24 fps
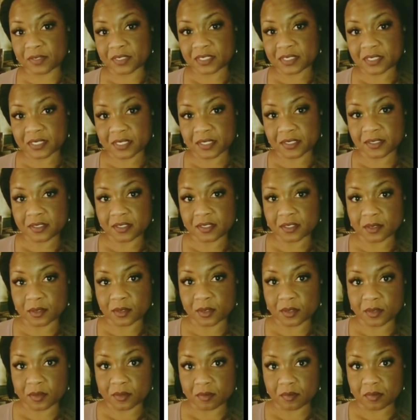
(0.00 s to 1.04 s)
we said to
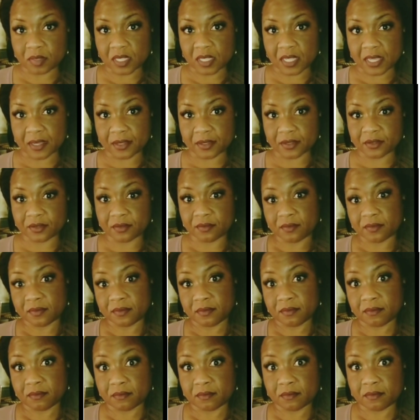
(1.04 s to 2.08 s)
little black
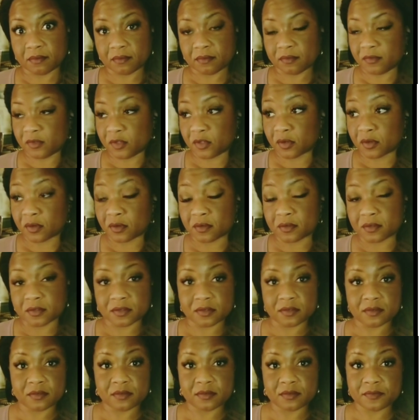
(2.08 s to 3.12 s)

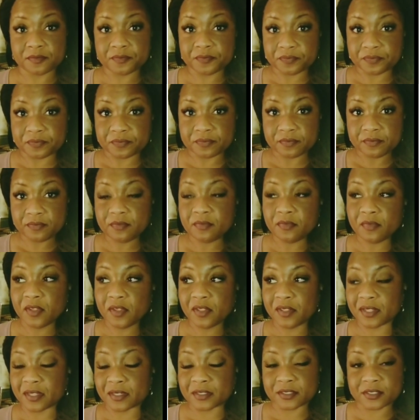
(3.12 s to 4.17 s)
girls,
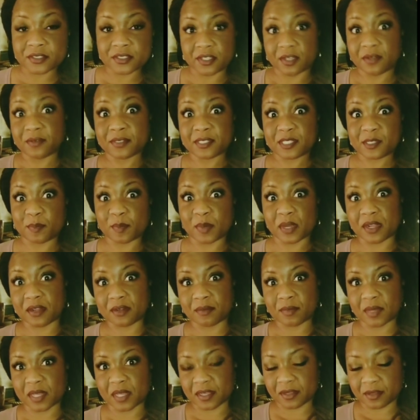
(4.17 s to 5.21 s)
that are so
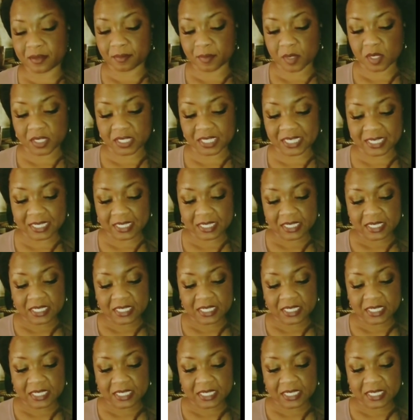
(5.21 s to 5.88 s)
inspired by Kamala,